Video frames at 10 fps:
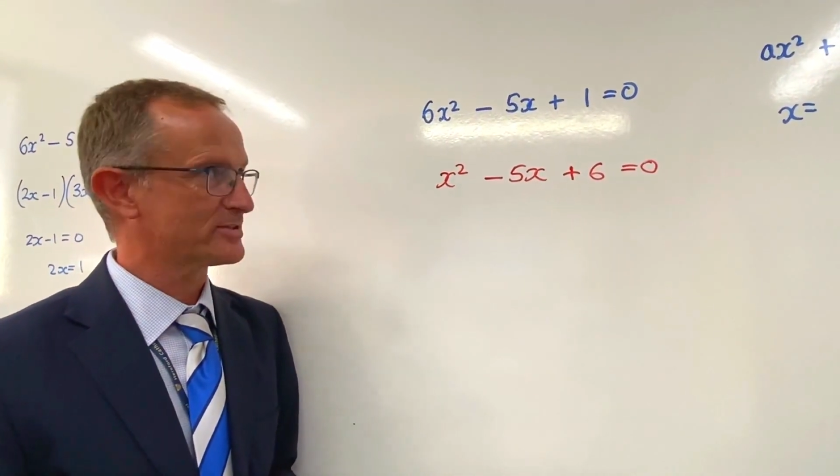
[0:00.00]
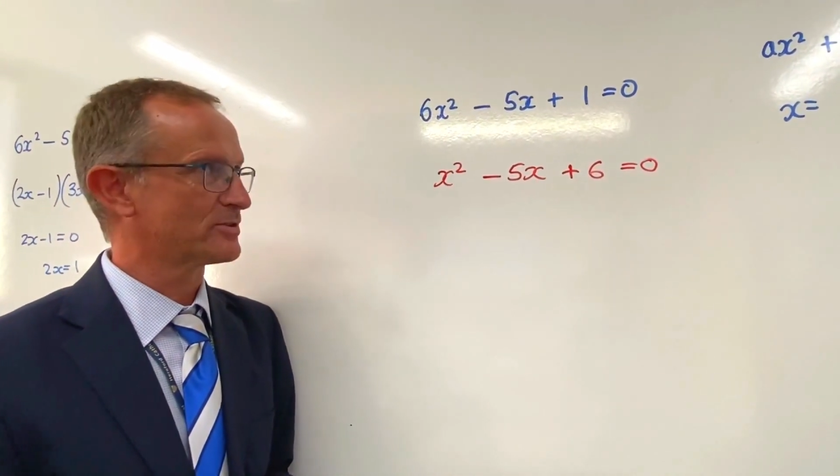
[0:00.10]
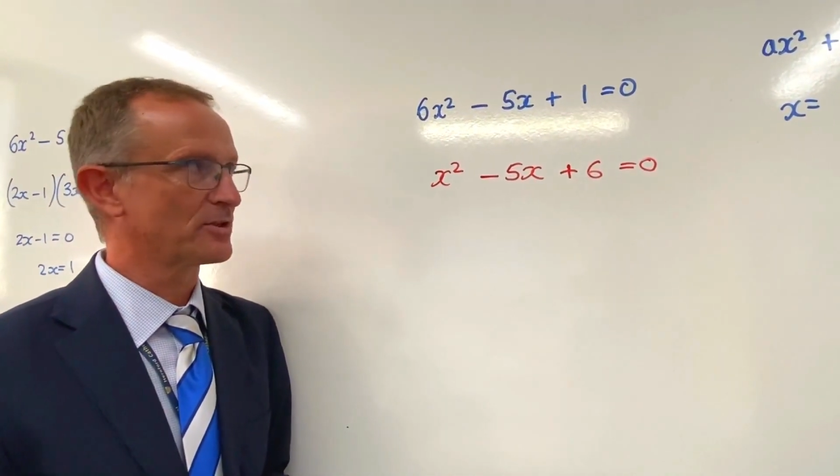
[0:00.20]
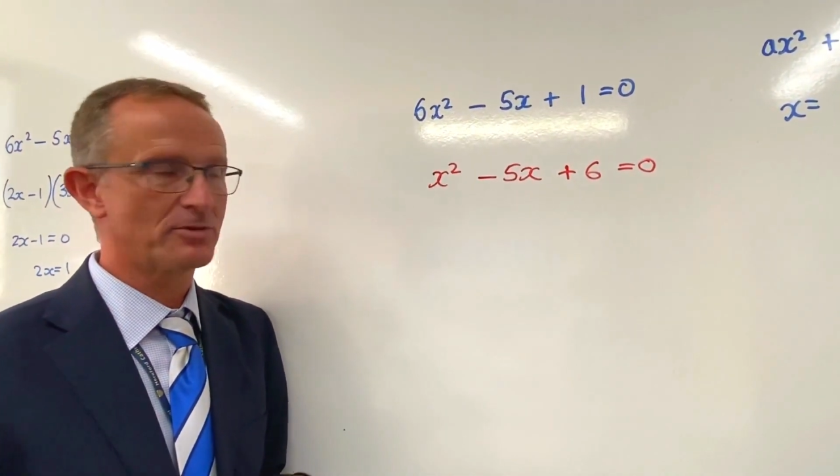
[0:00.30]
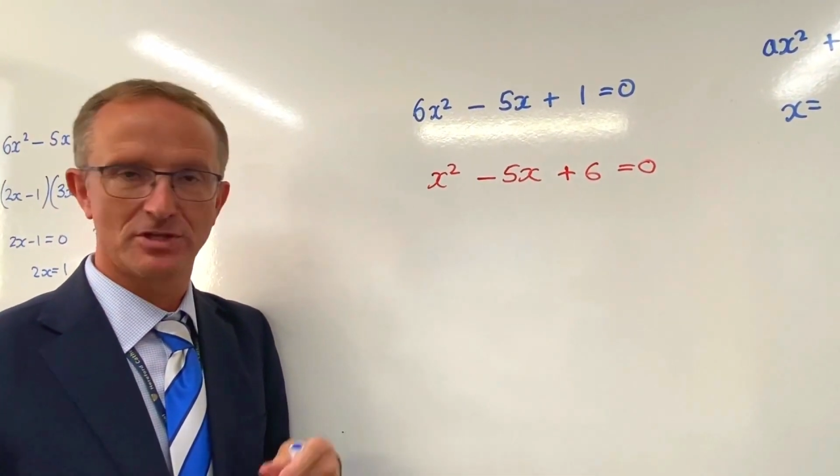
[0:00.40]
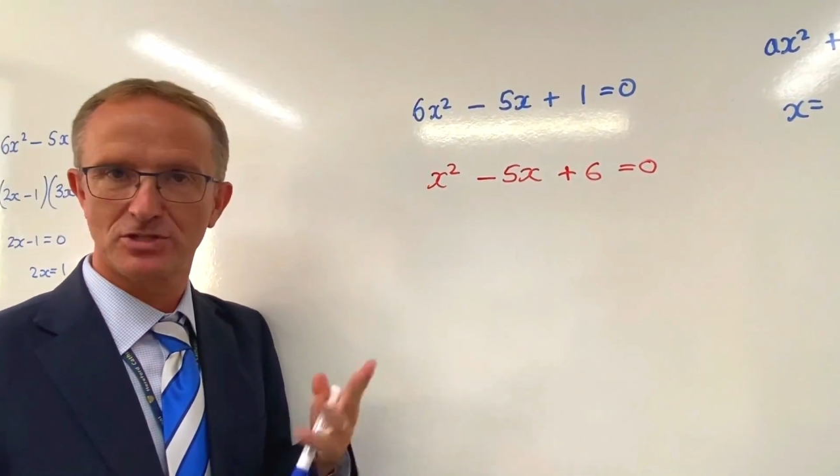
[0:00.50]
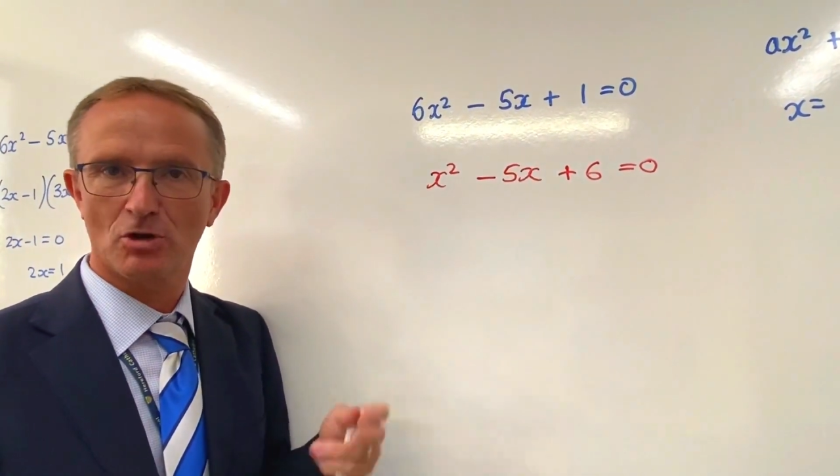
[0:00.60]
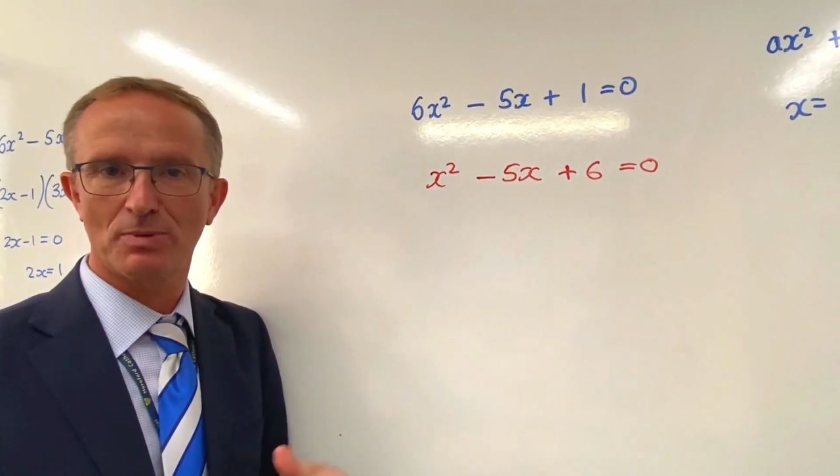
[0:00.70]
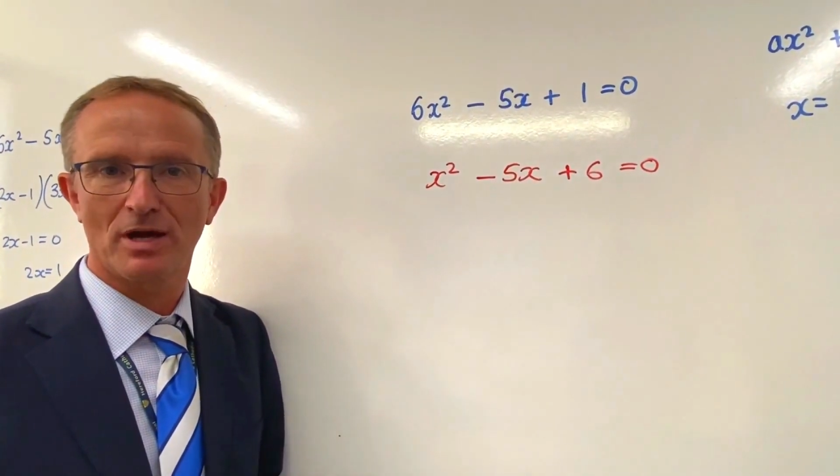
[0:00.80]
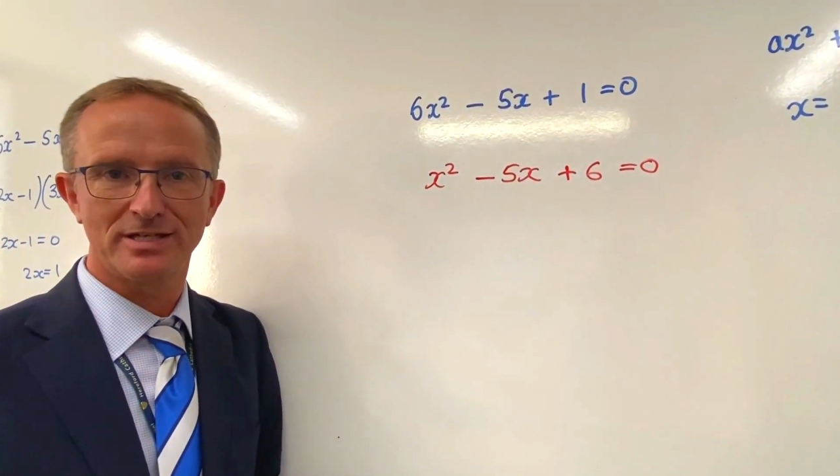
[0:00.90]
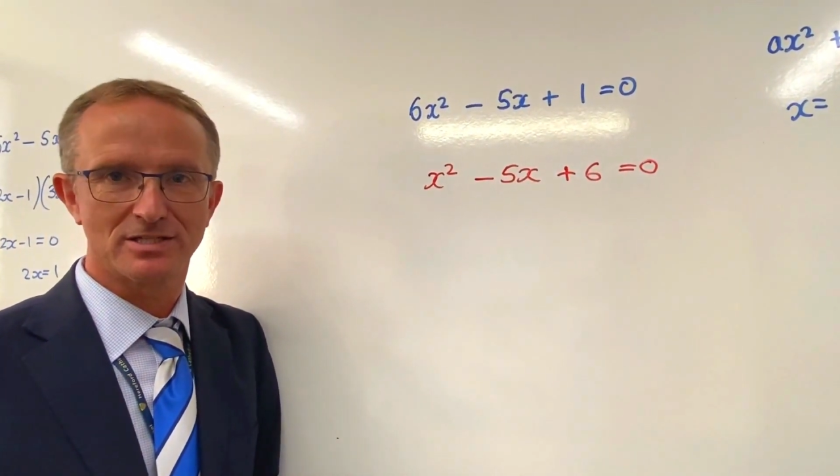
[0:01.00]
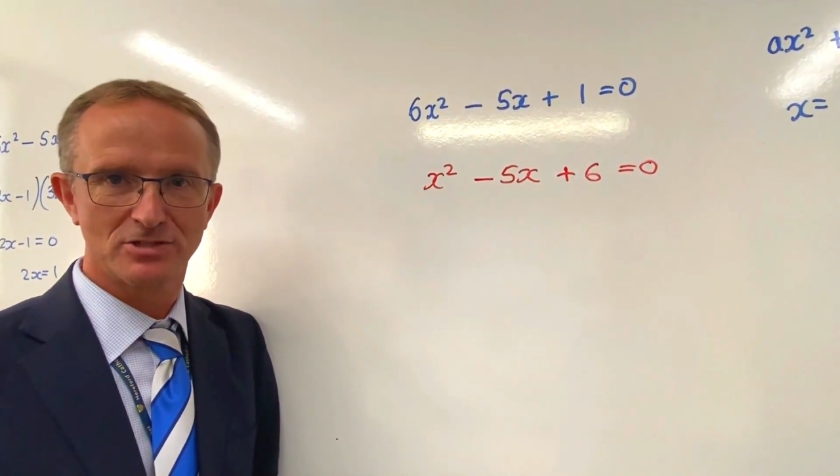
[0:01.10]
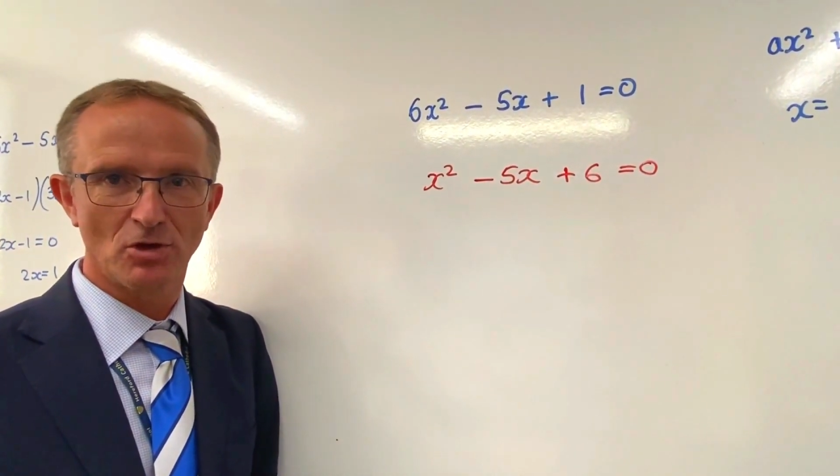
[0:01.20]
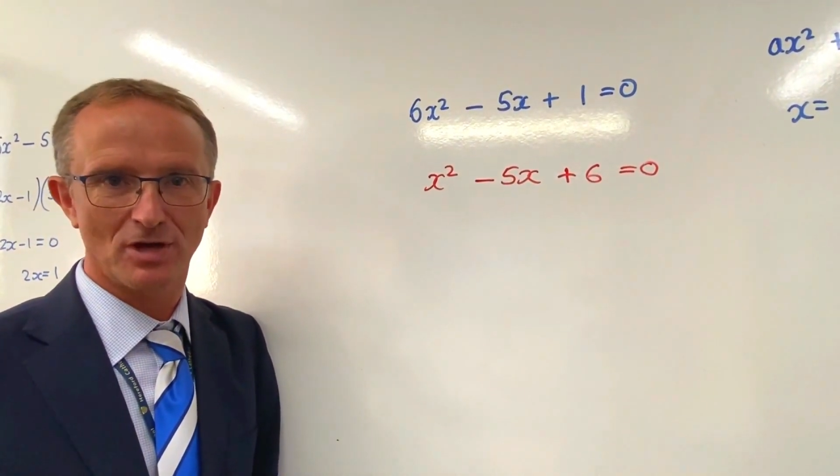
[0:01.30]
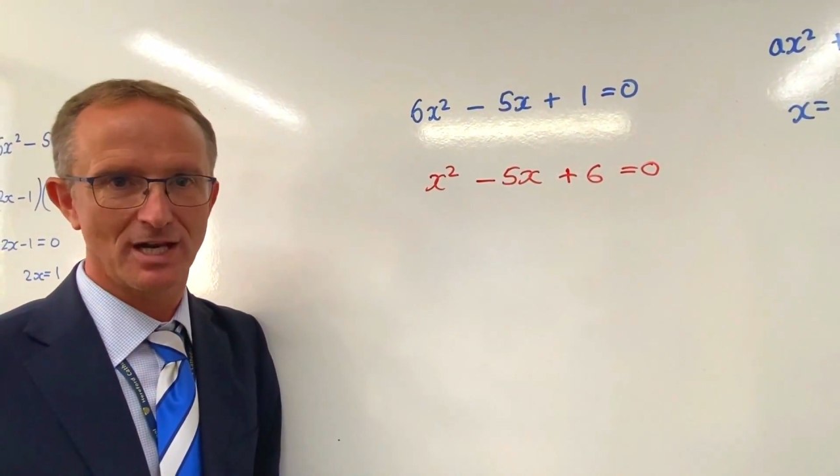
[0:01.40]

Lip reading: The top line does not